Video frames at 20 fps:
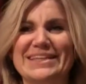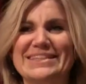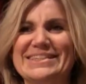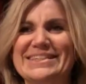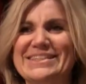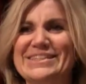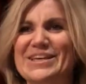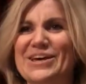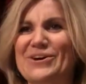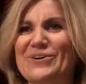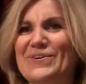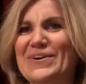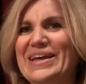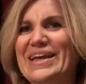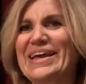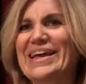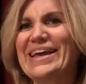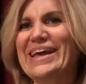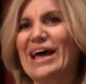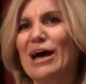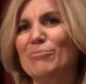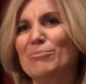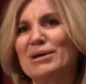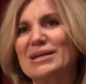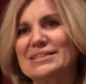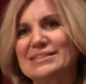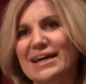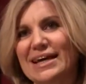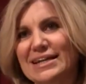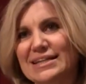And so I'm
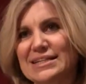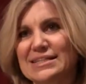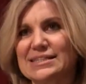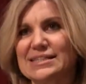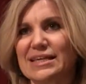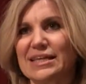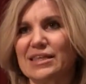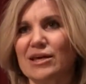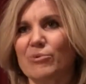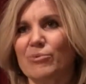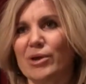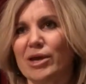excited to see that we